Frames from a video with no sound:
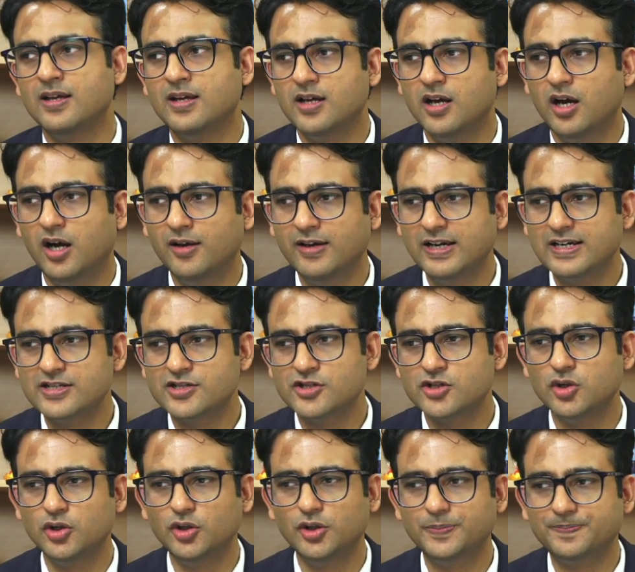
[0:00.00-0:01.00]
All right.
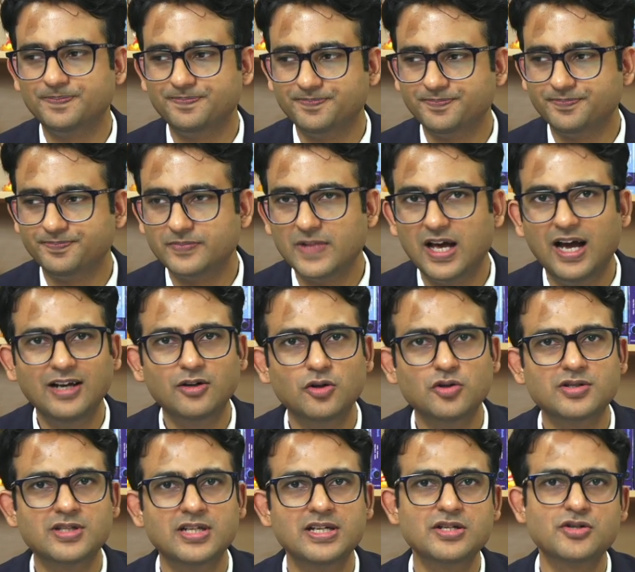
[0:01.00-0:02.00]
So I
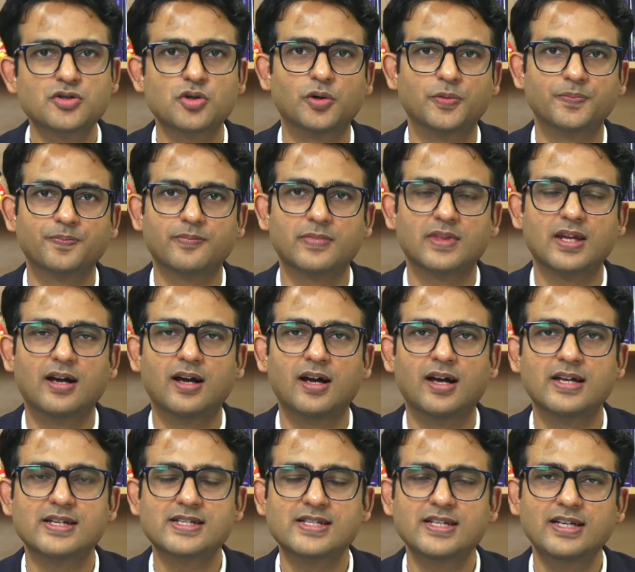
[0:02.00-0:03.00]
don't think so.
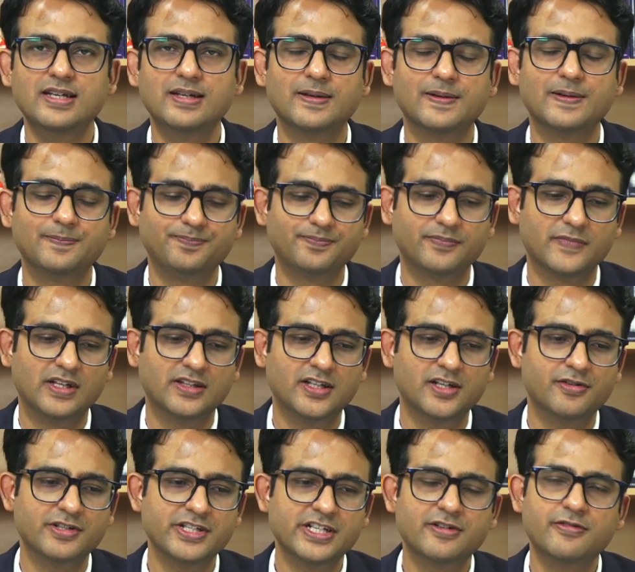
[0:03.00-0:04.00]
Uh, see, the
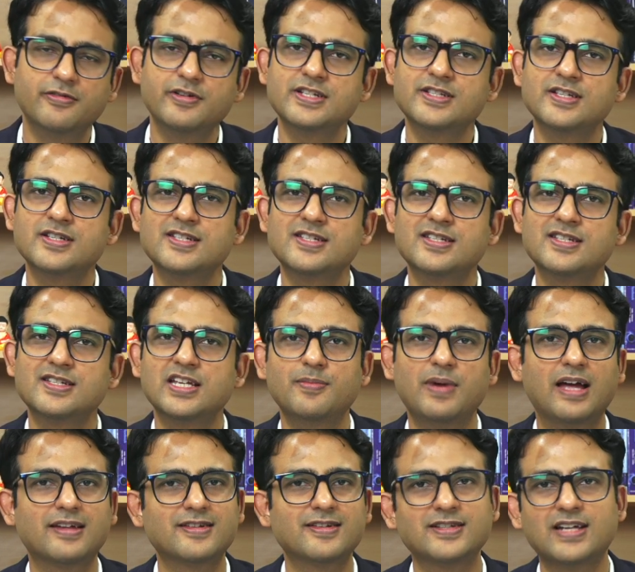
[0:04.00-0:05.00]
trajectory is the same
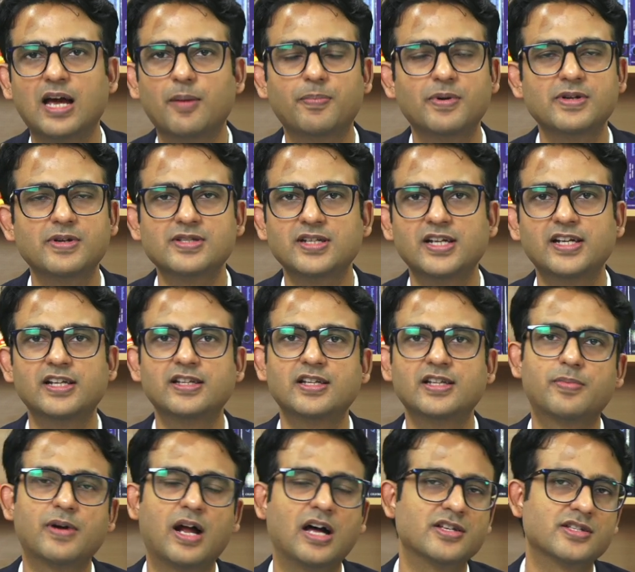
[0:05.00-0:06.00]
as it happens in any other
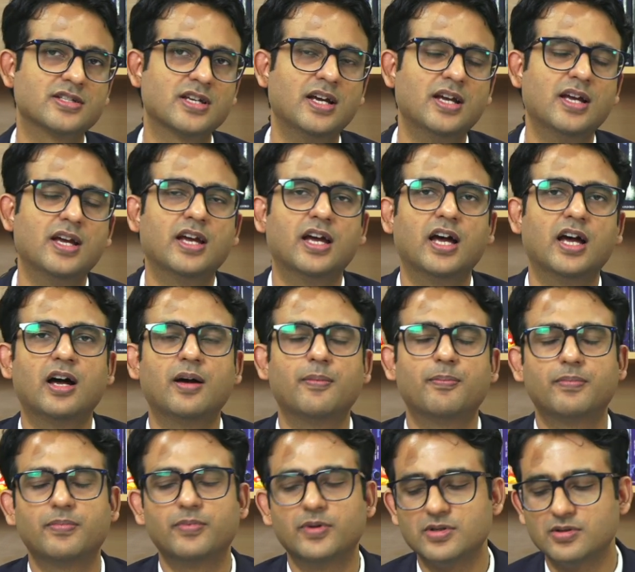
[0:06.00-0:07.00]
branch. Uh,
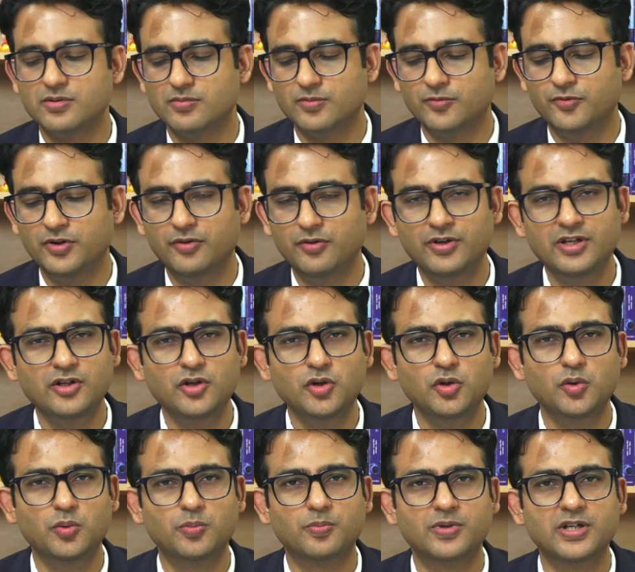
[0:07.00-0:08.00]
when
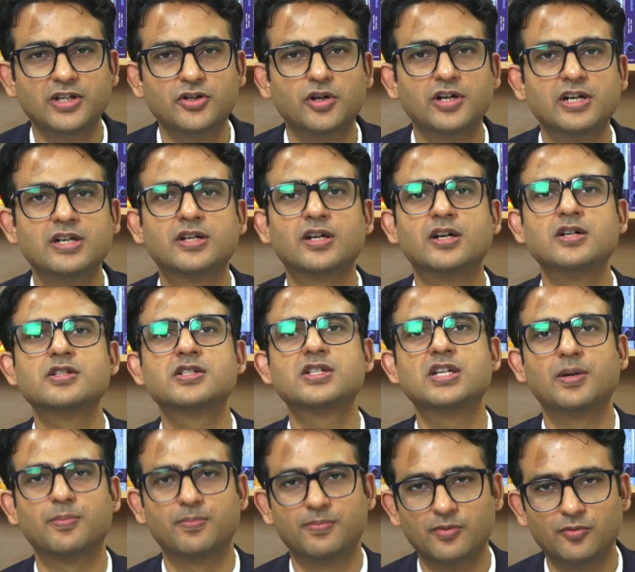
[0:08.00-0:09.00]
you did your
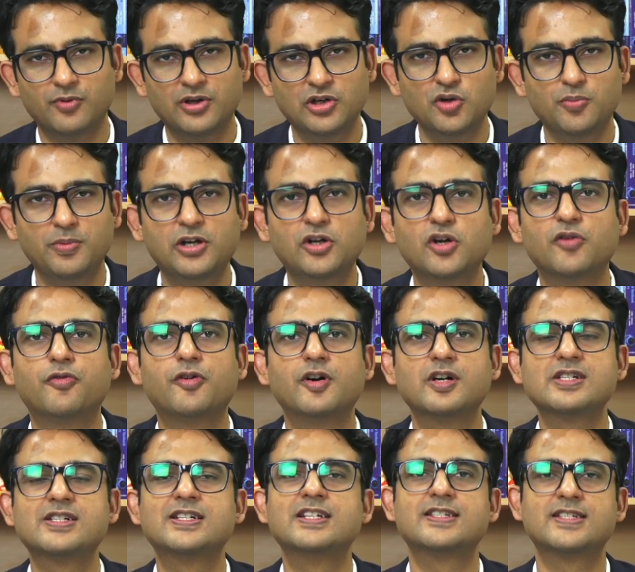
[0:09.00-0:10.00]
internship, when you made your
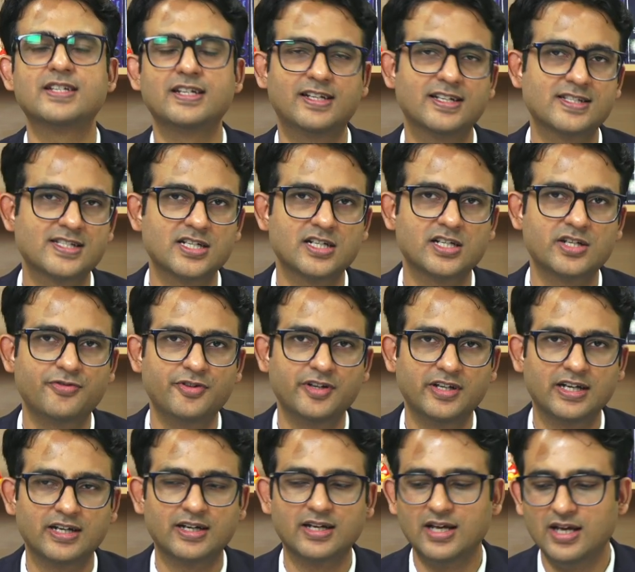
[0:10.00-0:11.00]
first DC test
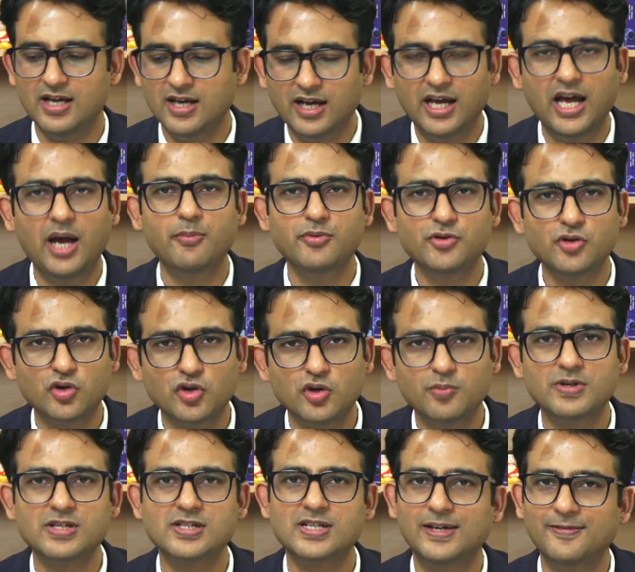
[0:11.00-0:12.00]
certificate, I'm sure you
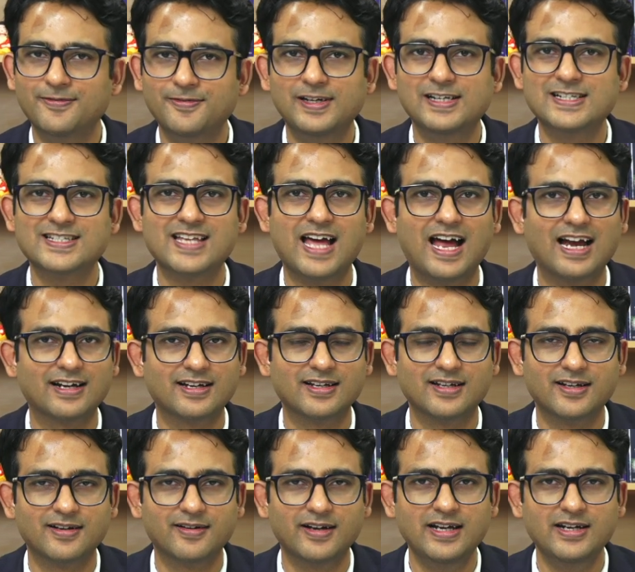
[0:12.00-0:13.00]
must have felt sad,
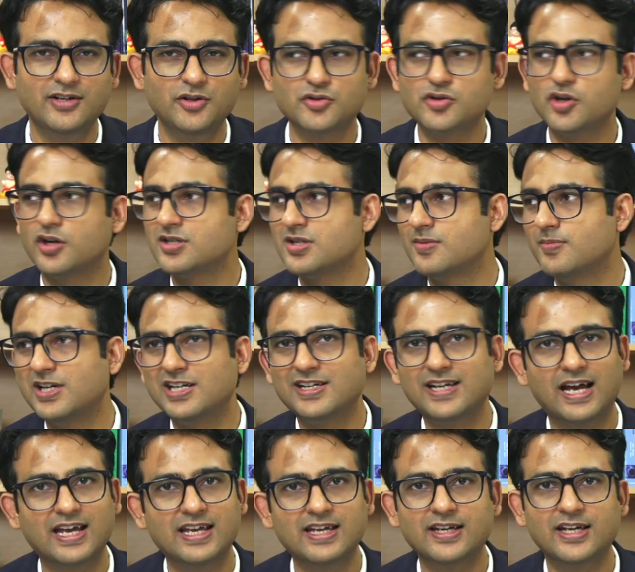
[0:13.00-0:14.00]
right? You saw somebody
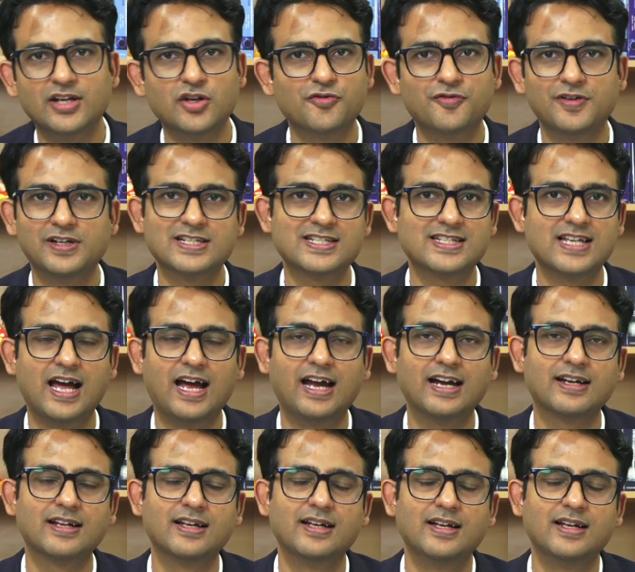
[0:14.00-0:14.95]
dying and you felt sad,